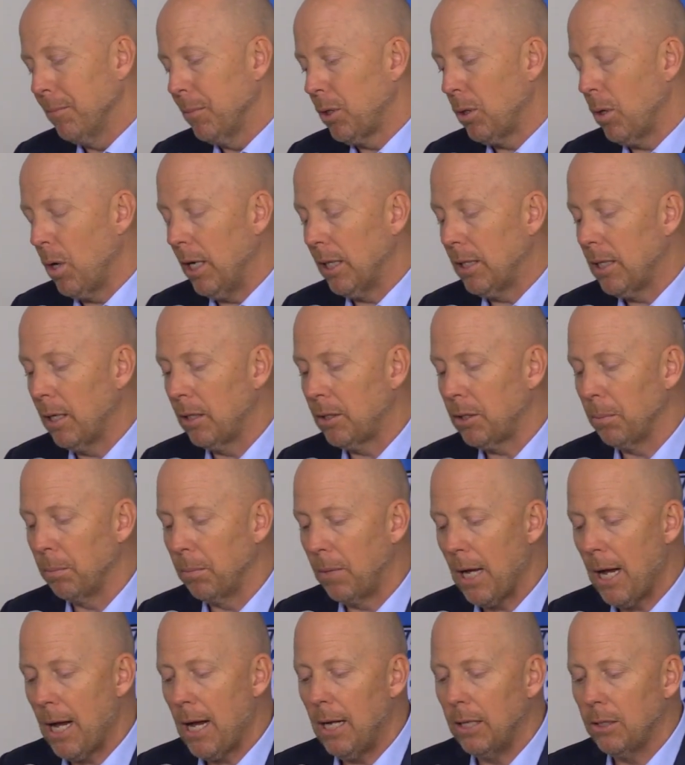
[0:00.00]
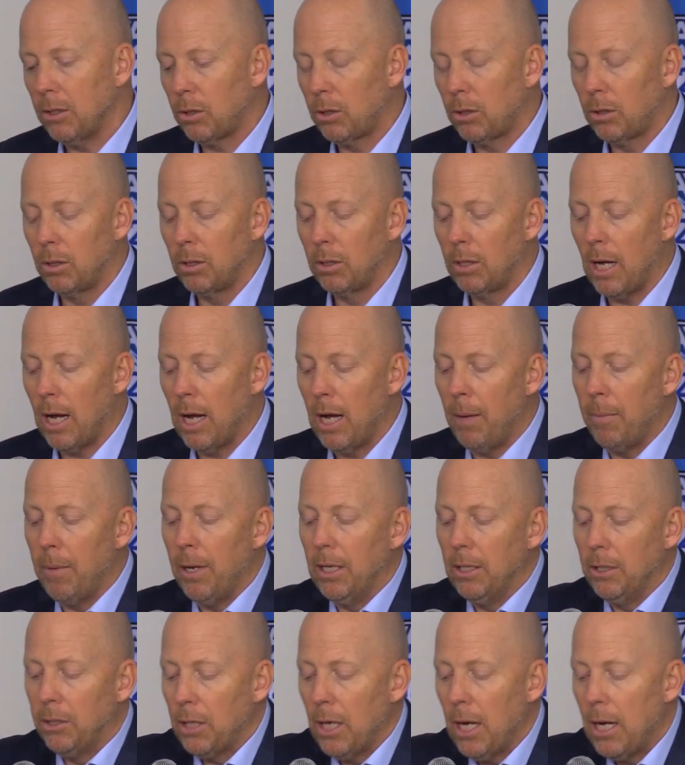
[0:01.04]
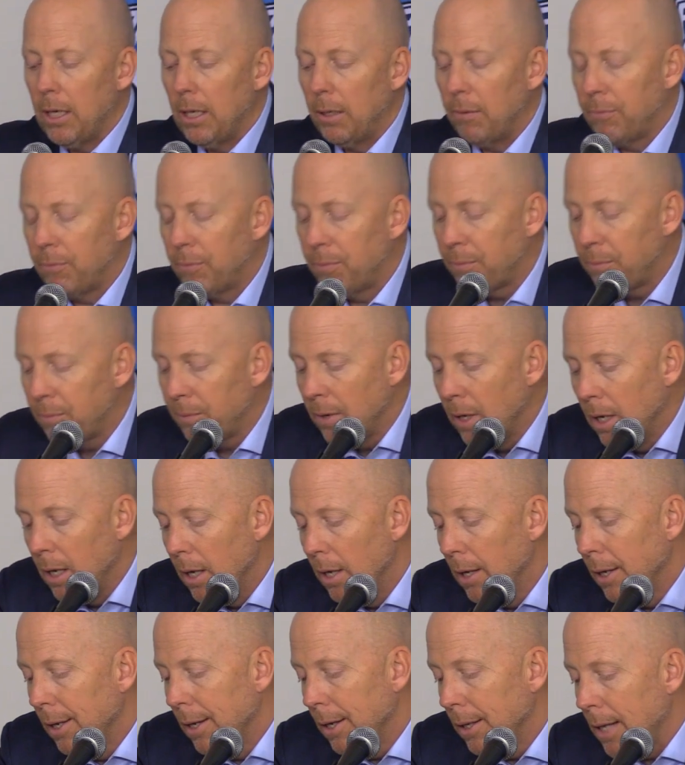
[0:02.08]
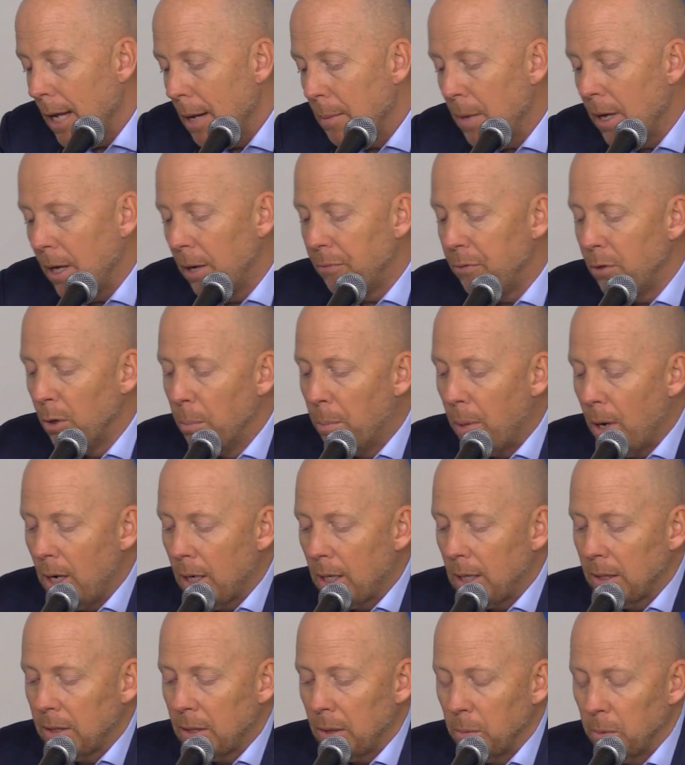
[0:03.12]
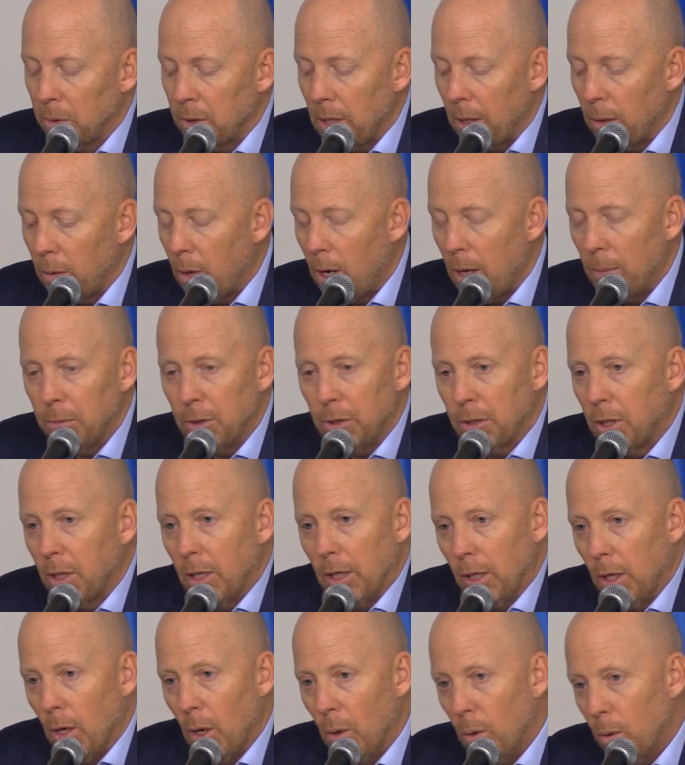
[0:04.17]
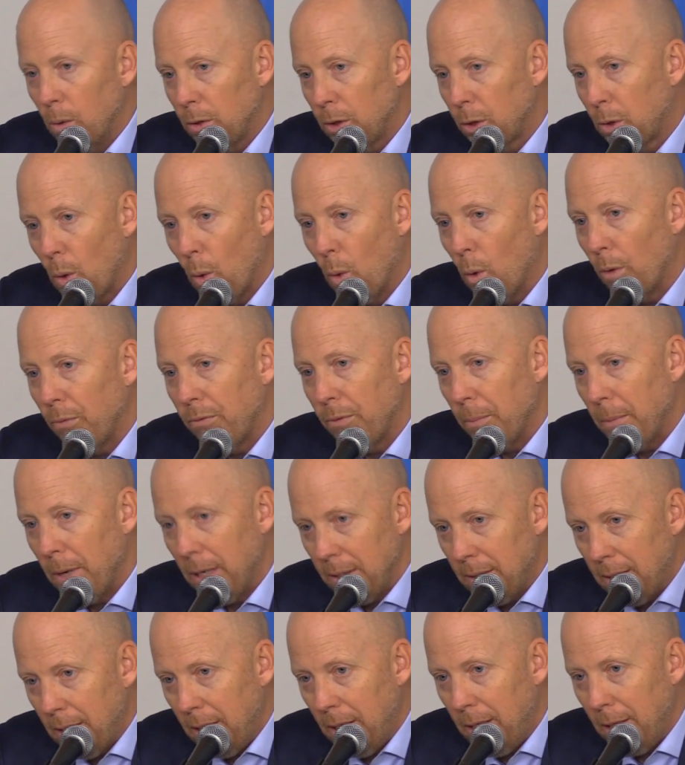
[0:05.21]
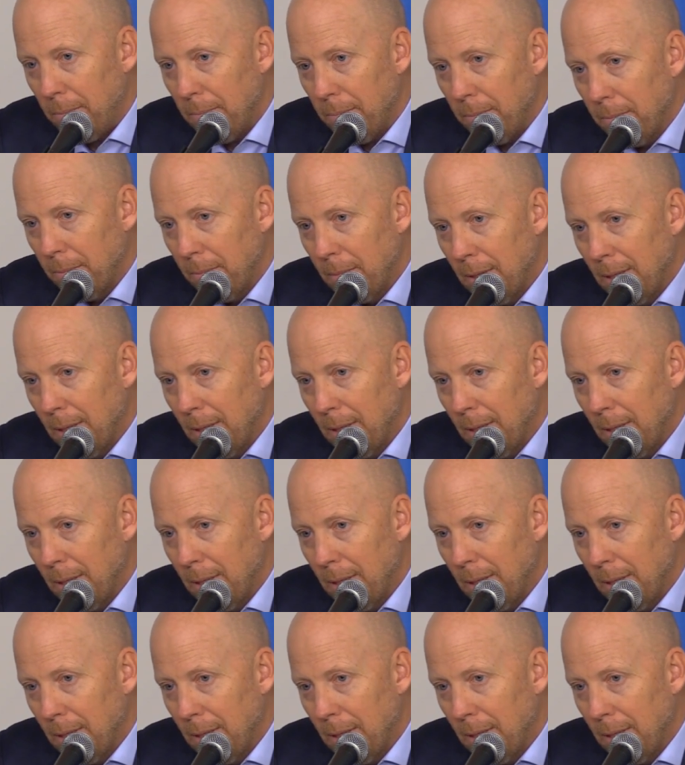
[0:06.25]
So I think some guys, Jaime and Johnny, they made a few buckets. It was like, well, I'm just going to go score for my team.